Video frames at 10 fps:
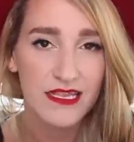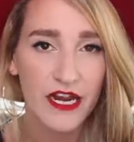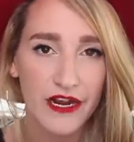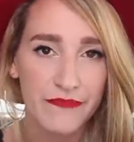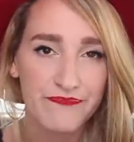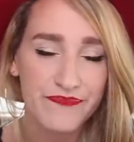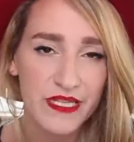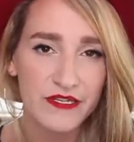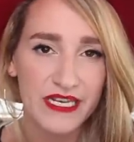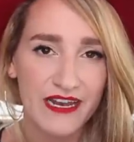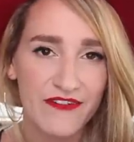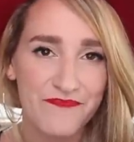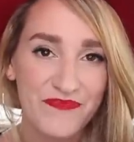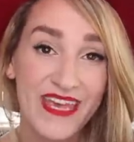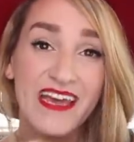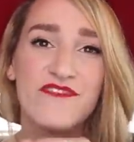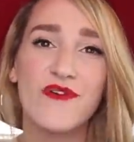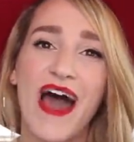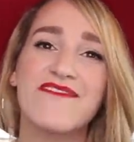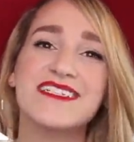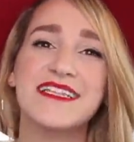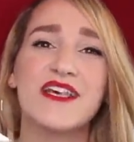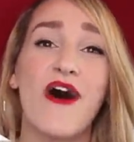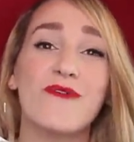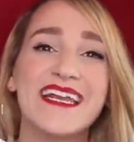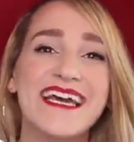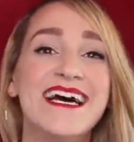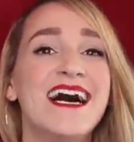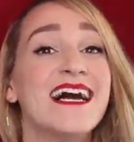There you go, there's 10 of them. If you haven't done so already,